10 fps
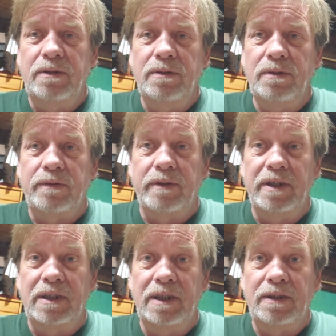use for an
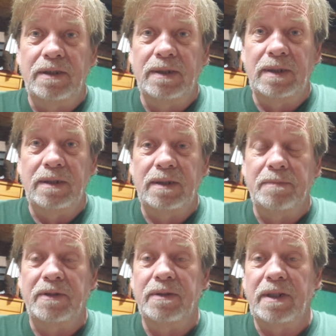ignition
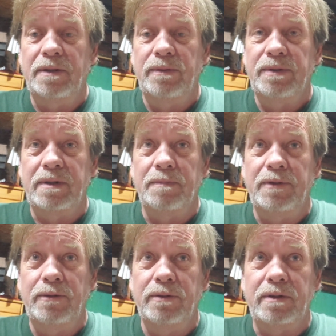system, because I know the
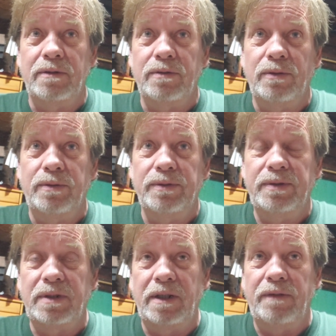computer
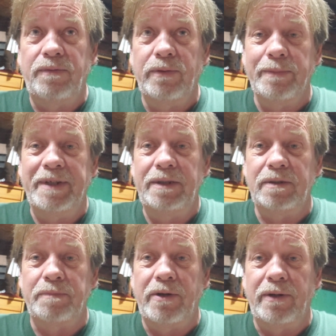controls 4
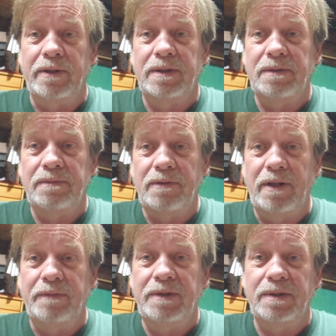major parts.
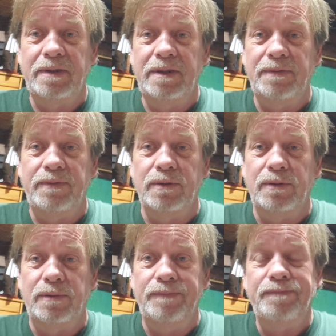Obviously the
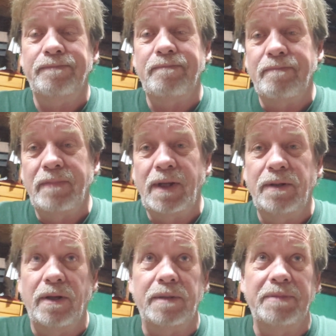fuel,
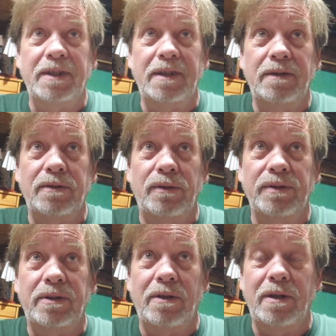not a big deal
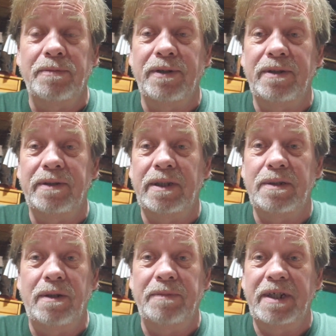going to carburetor,
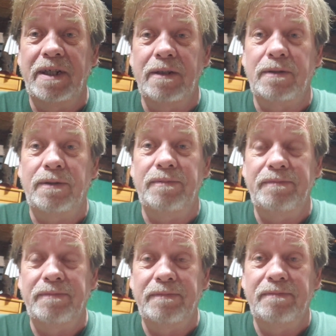that's all
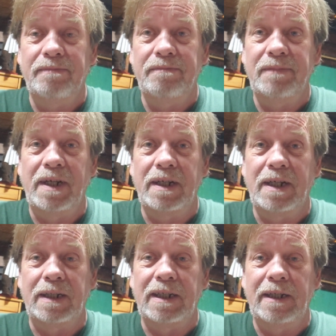mechanical, I
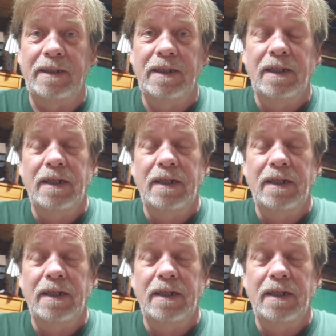got that.